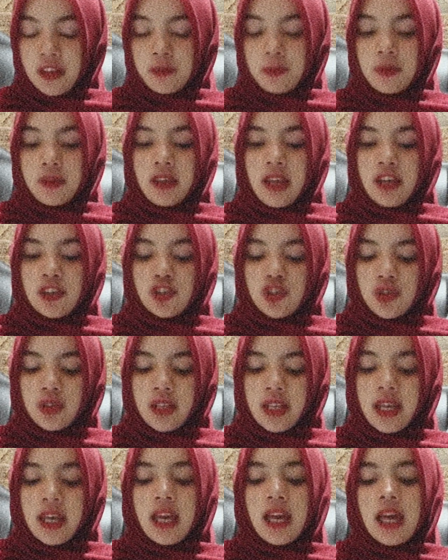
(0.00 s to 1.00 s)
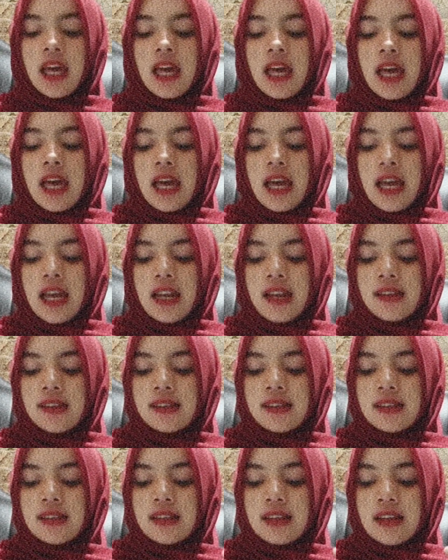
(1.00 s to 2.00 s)
But actually it is
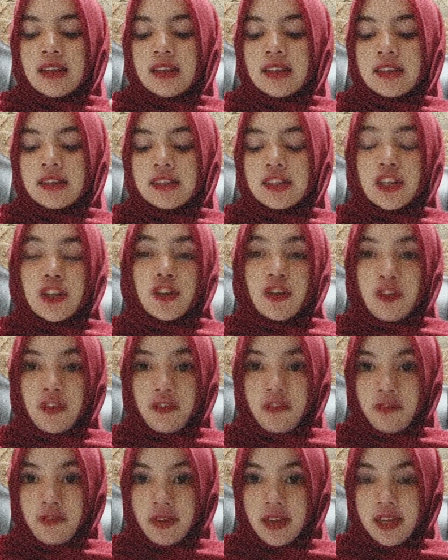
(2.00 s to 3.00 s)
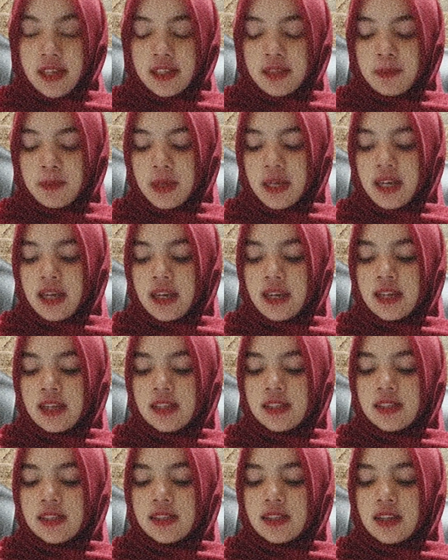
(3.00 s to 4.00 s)
circumfix
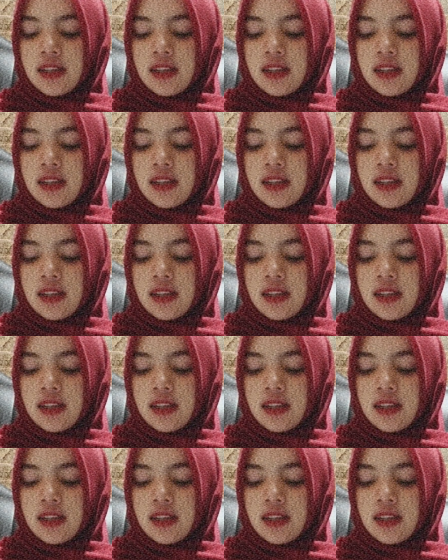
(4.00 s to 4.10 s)
because